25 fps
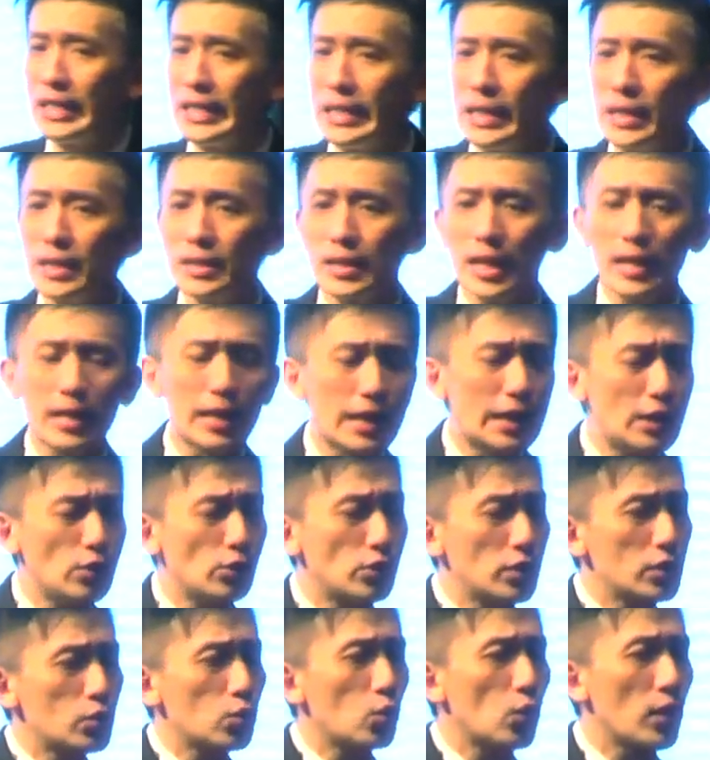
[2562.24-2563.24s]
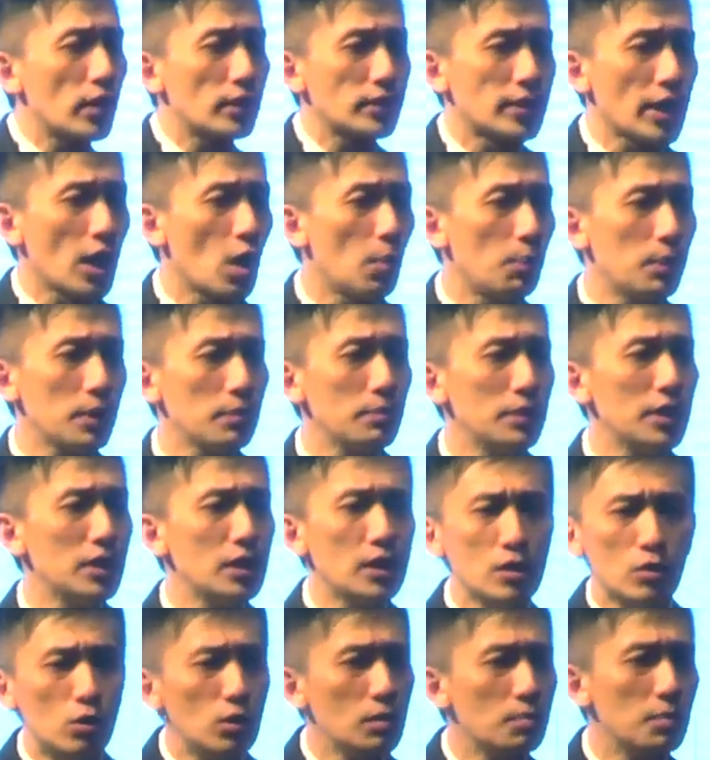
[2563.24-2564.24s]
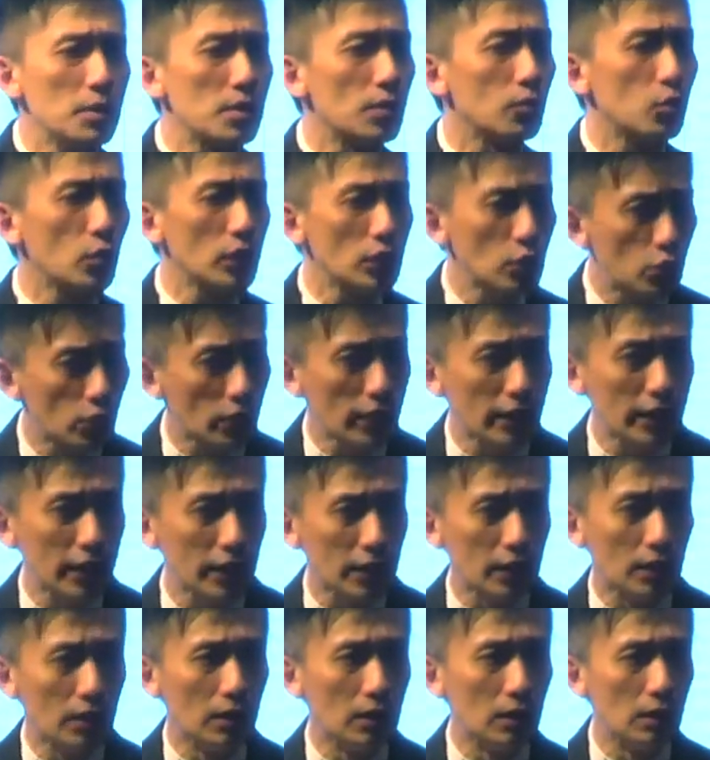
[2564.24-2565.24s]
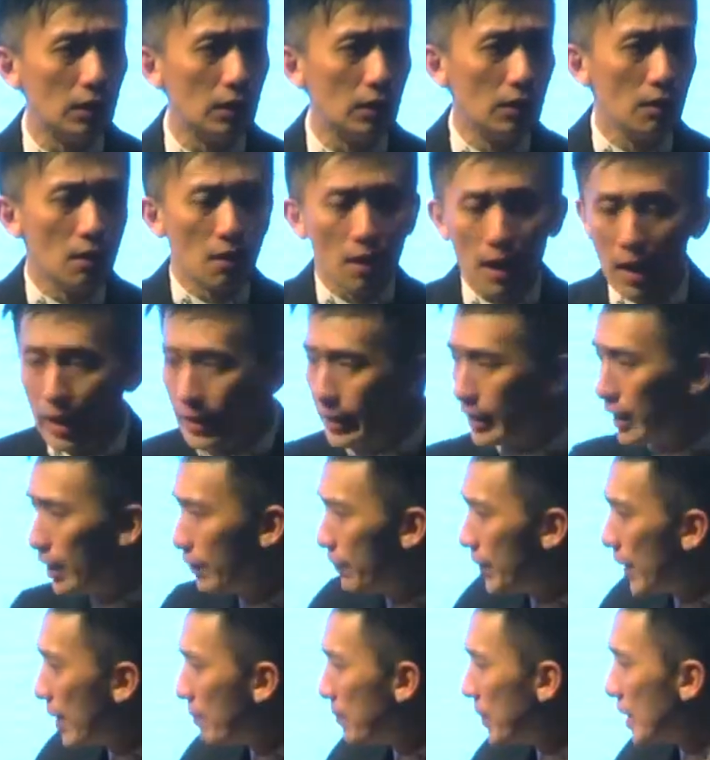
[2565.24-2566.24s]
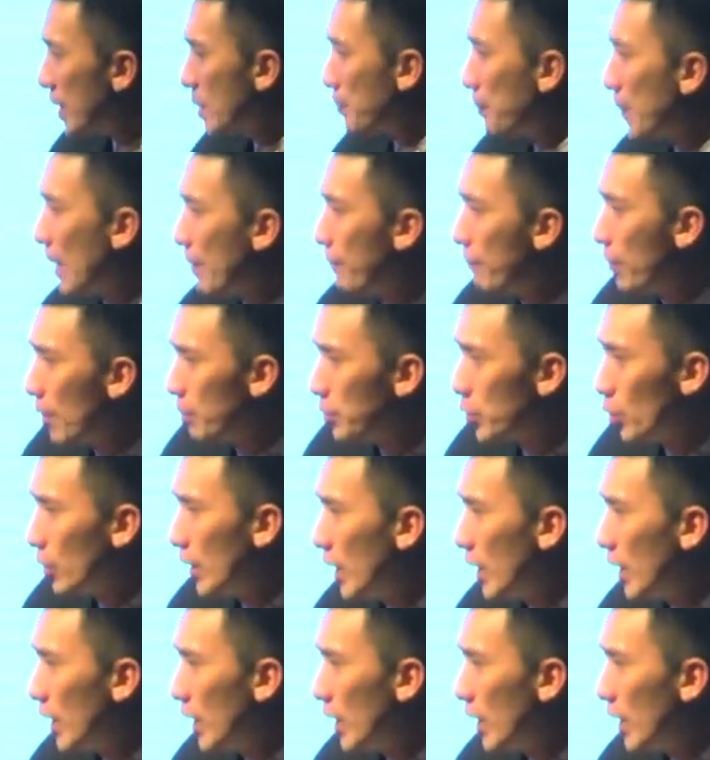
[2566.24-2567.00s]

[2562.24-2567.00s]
leaders and agents who are helping me in terms of doing training. I give them this platform to